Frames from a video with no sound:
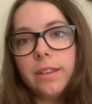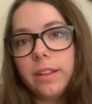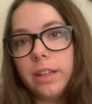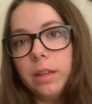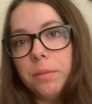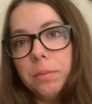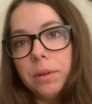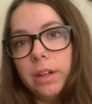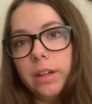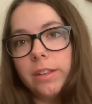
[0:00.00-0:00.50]

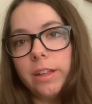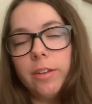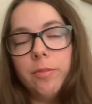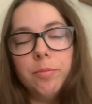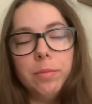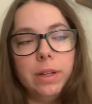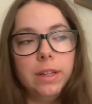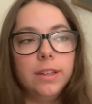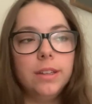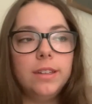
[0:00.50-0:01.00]
sleep because
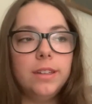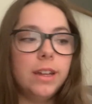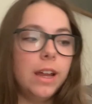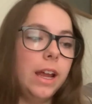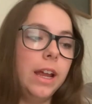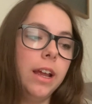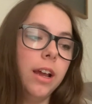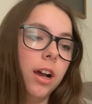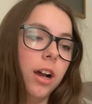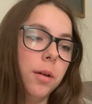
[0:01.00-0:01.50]
I've been
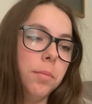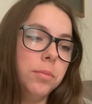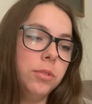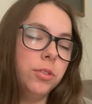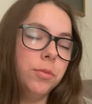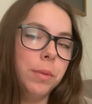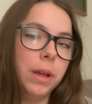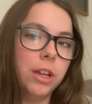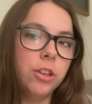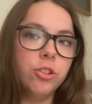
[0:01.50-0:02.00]
staying up
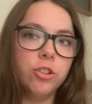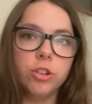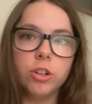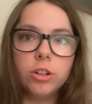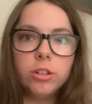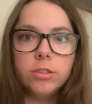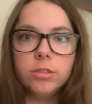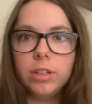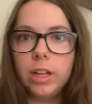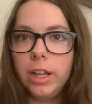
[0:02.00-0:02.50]
to make
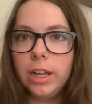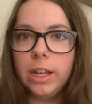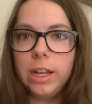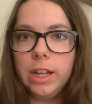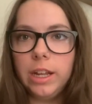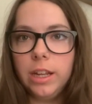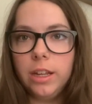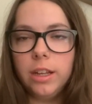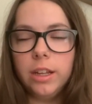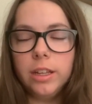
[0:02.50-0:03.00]
sure that
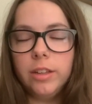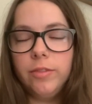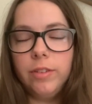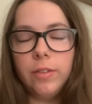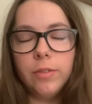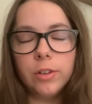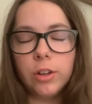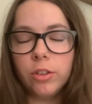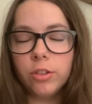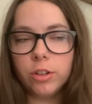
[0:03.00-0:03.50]
his
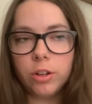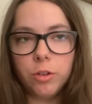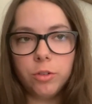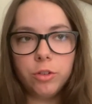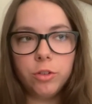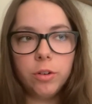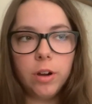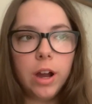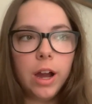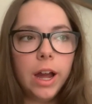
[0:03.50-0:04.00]
fever doesn't go
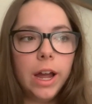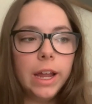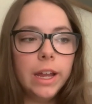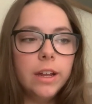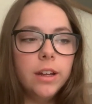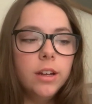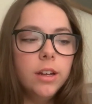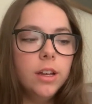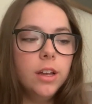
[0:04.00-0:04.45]
too high,